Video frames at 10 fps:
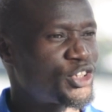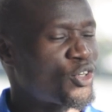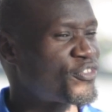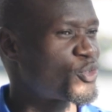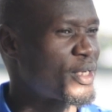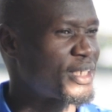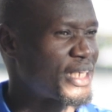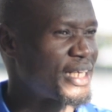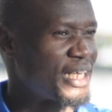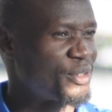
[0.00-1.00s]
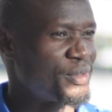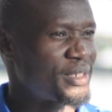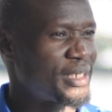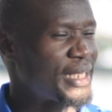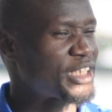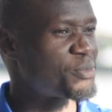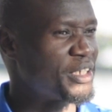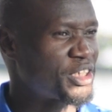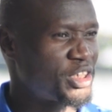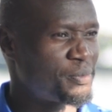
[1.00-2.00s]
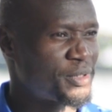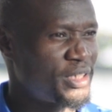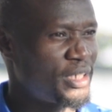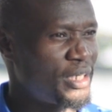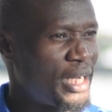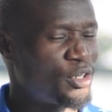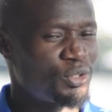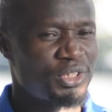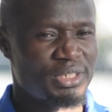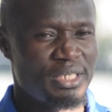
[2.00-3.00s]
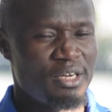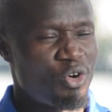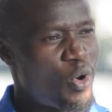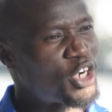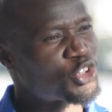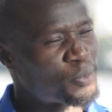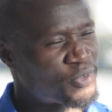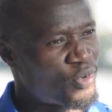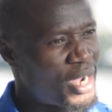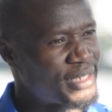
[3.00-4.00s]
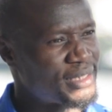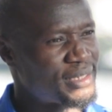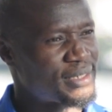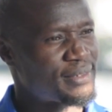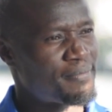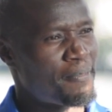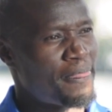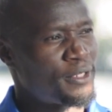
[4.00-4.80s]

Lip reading: software that I run with, and that is mentorship. She handles workshops for artists.